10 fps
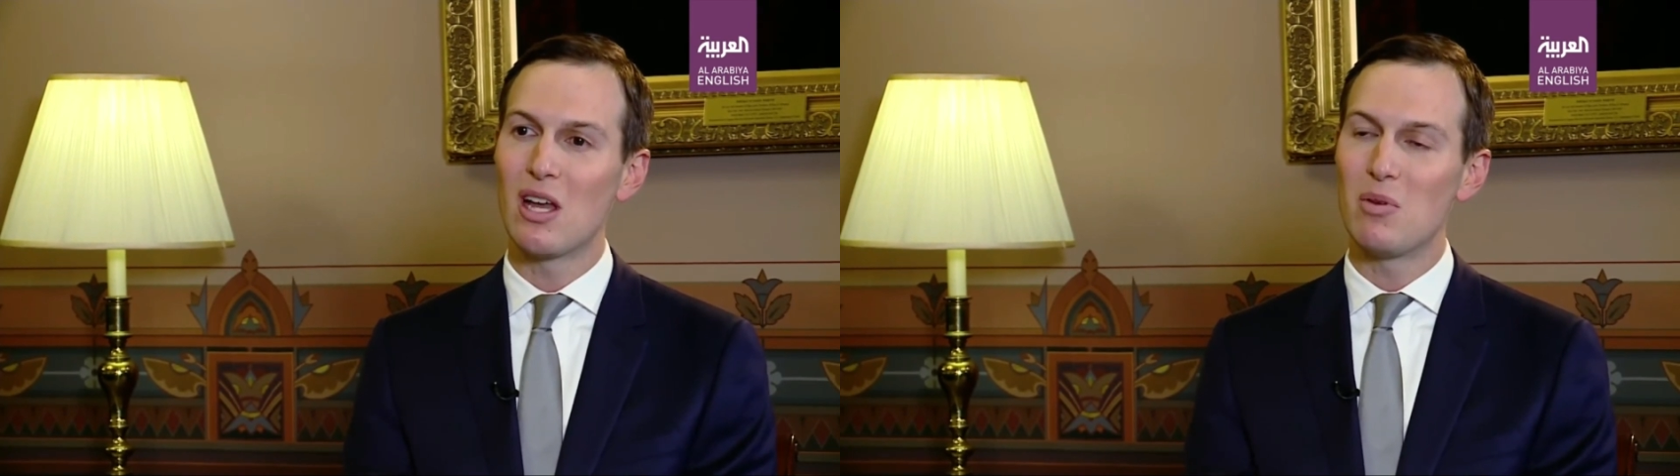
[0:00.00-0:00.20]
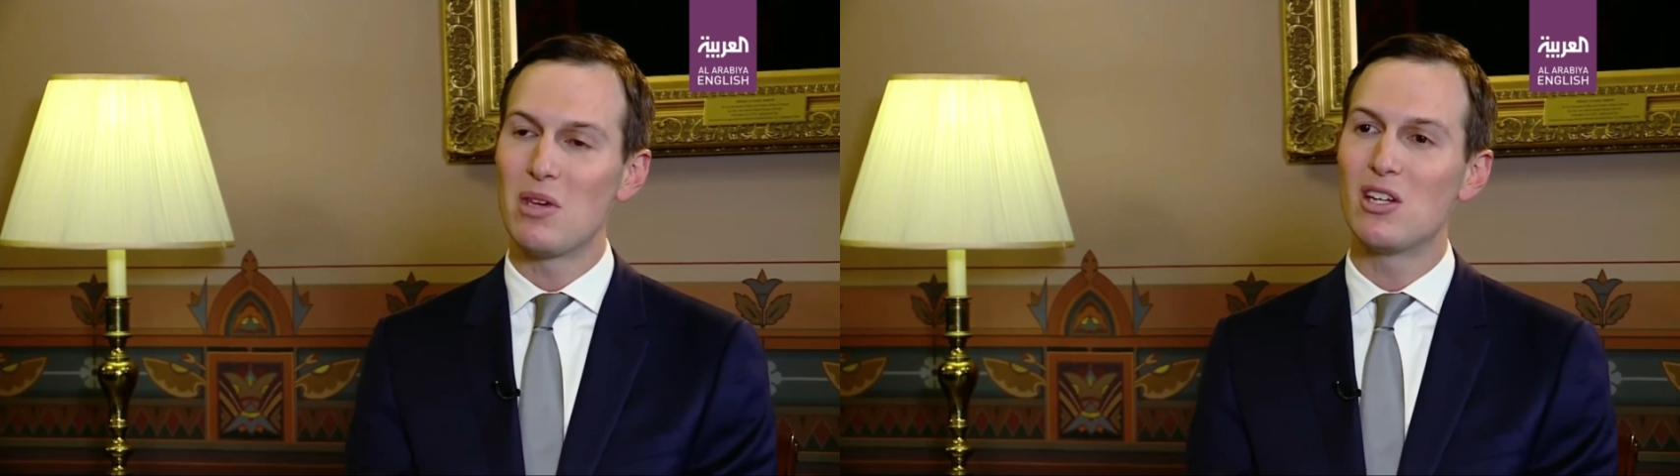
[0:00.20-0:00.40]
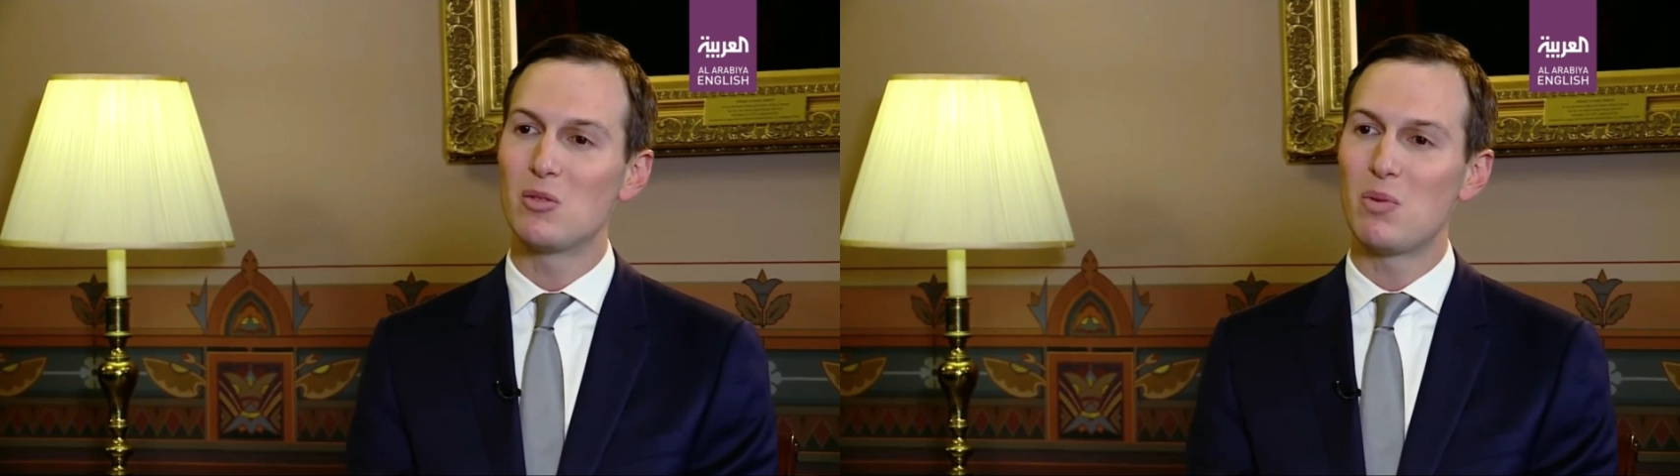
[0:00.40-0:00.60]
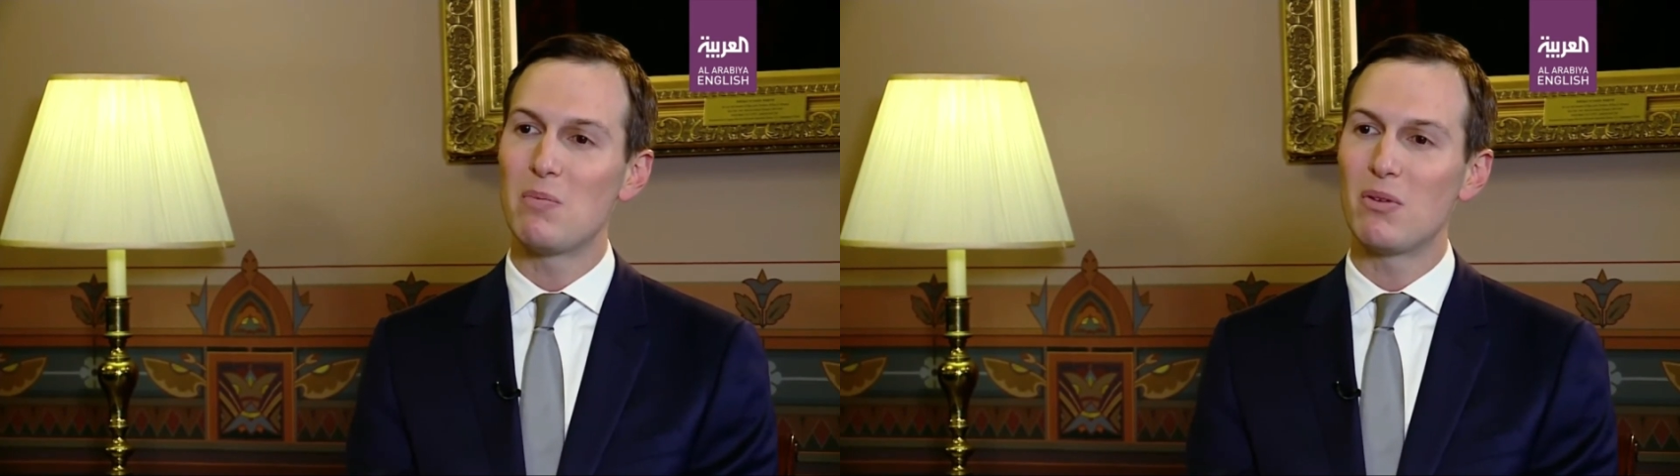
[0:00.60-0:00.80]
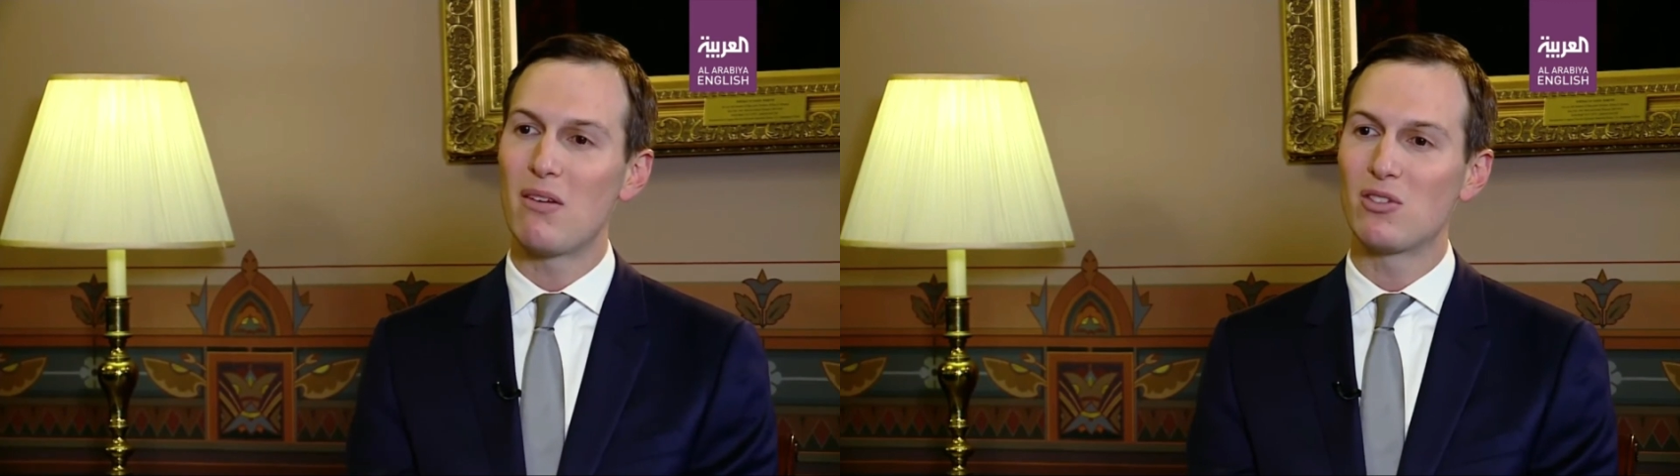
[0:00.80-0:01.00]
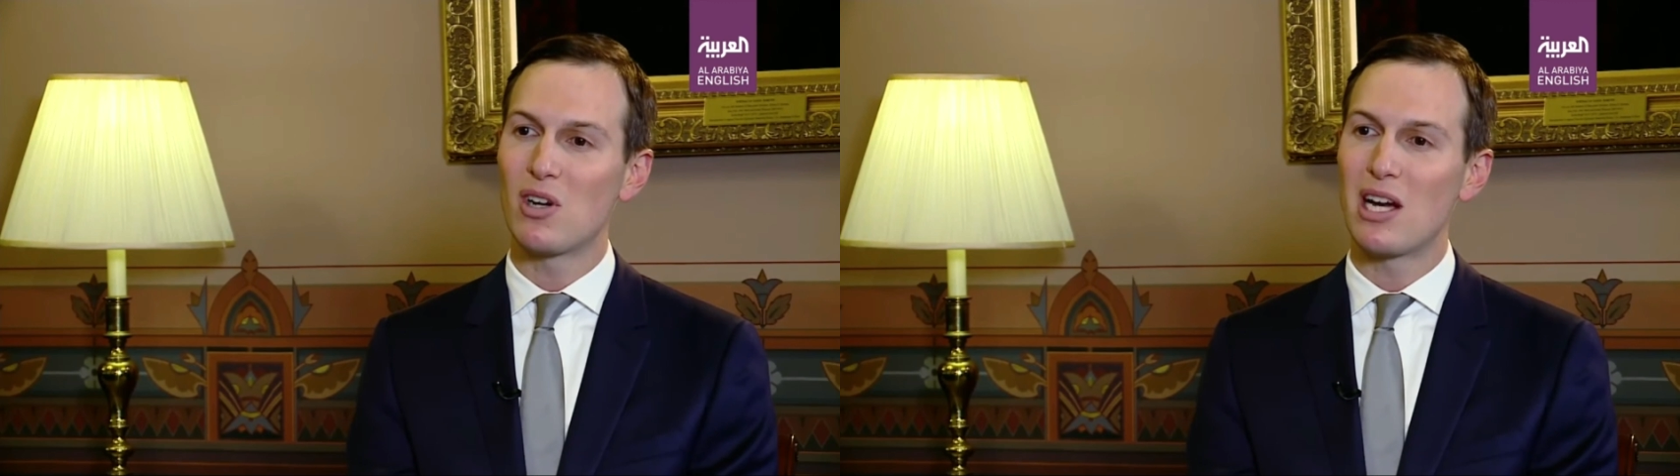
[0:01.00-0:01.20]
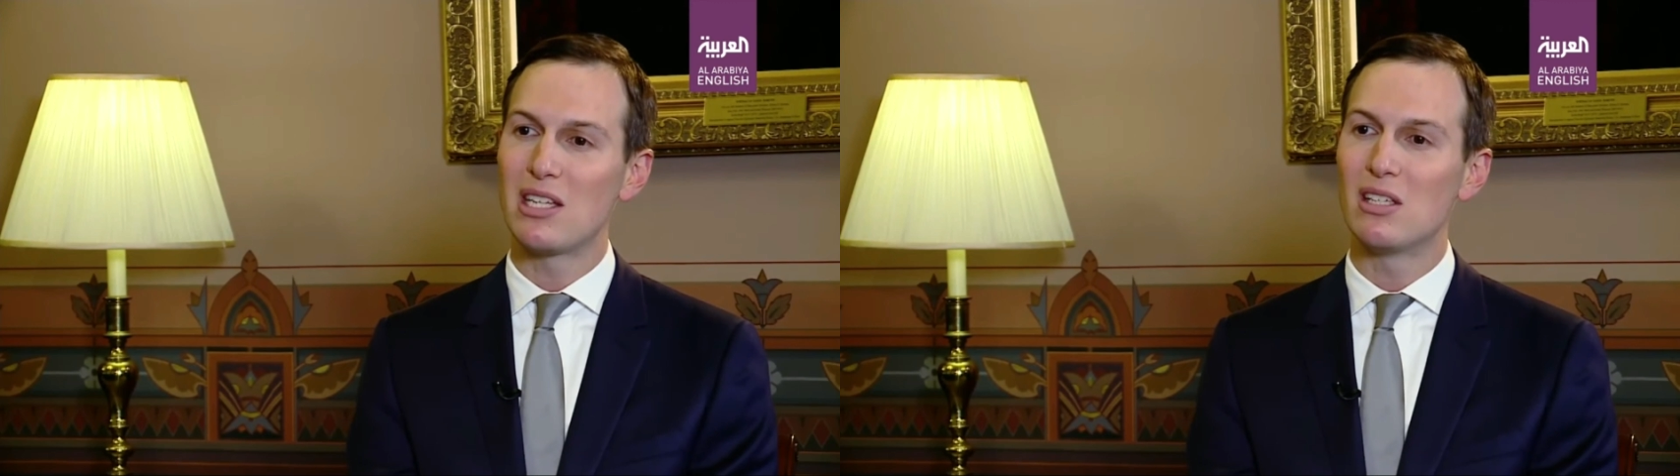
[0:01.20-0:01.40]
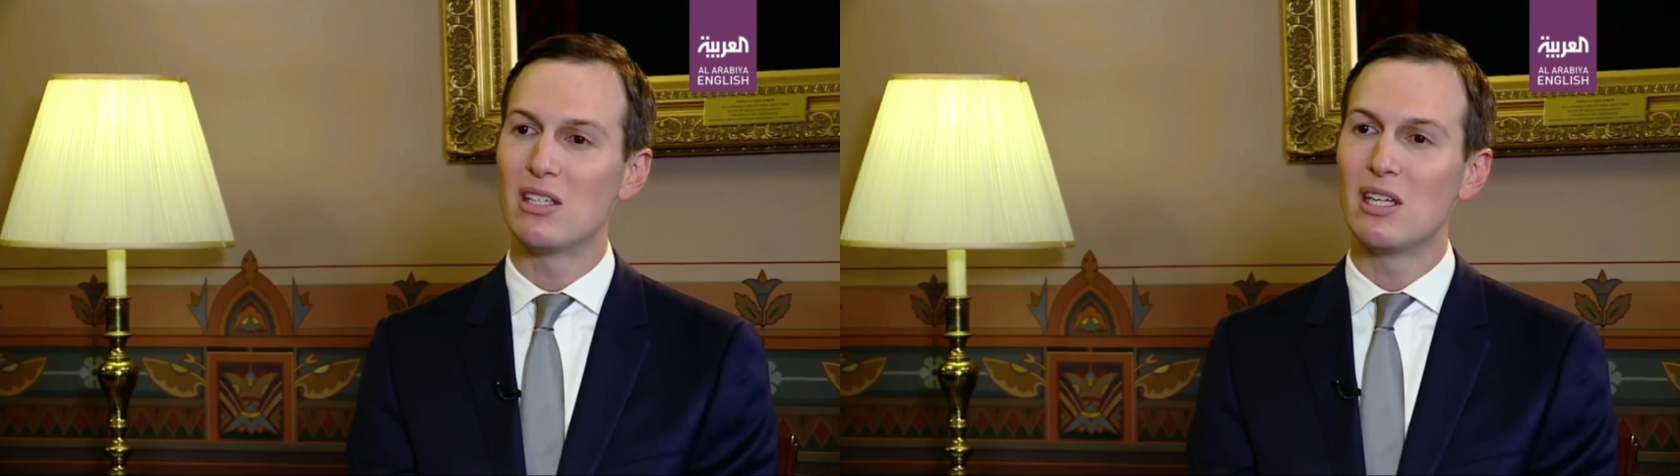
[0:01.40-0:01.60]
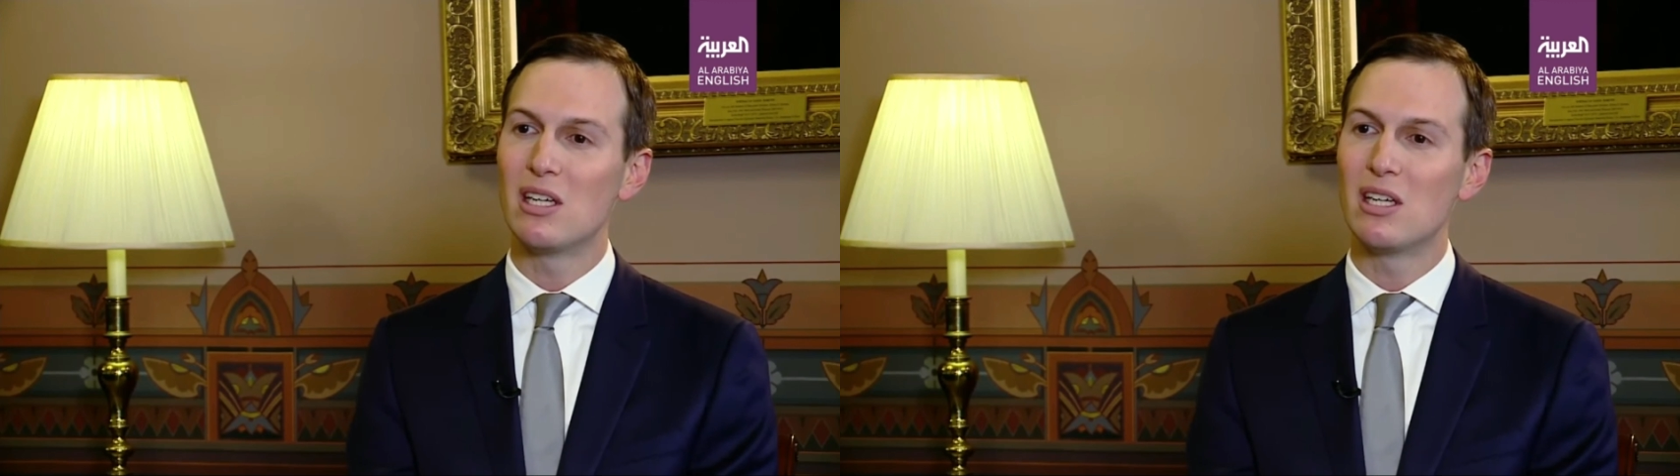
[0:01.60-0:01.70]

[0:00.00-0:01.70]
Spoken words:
because people have tried to